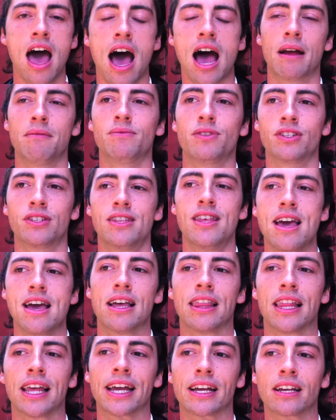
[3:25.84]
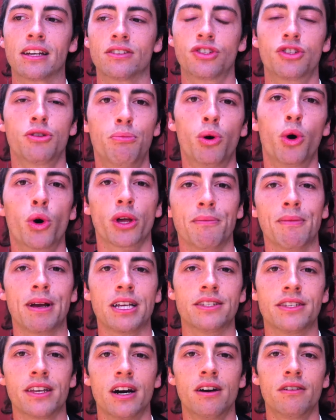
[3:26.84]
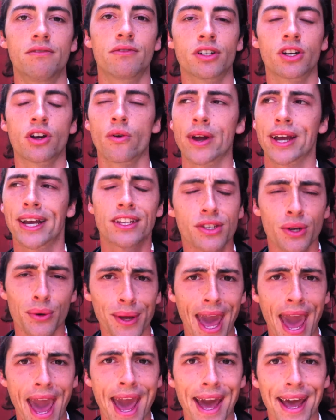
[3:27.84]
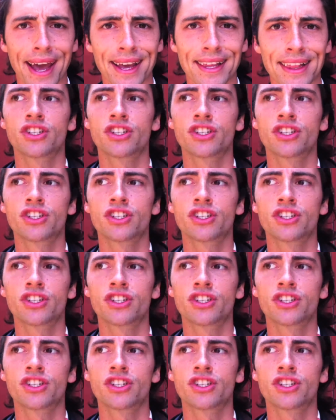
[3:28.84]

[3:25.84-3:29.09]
I'm just there like supporting myself and going, it's okay.